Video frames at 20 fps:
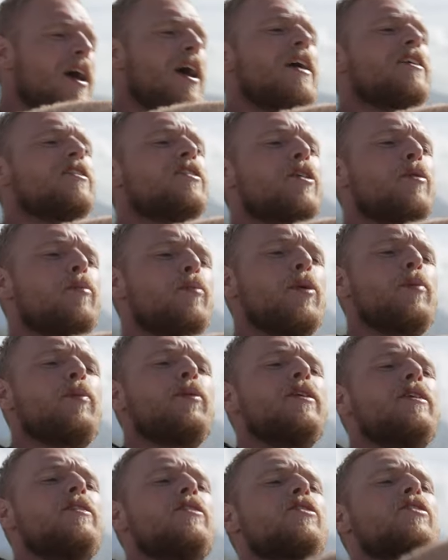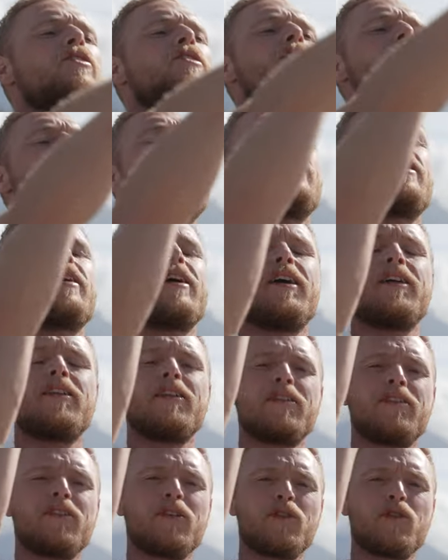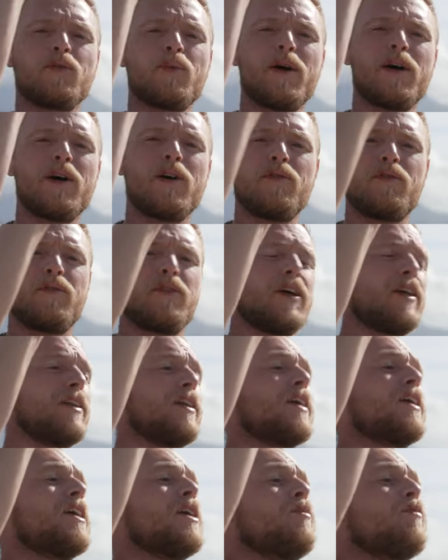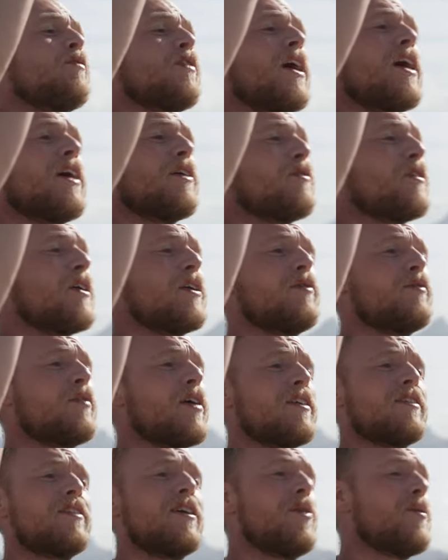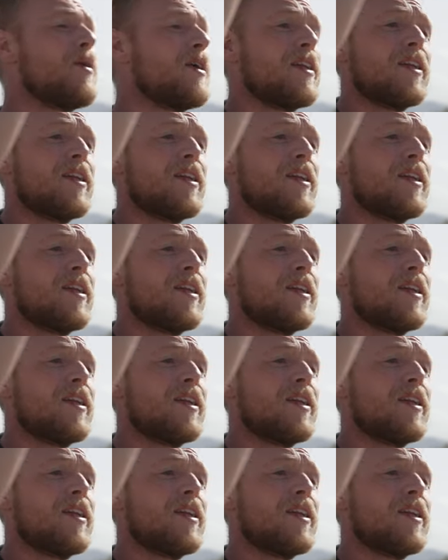and some people, they just steer their kite until twelve and they keep flying very fast that way,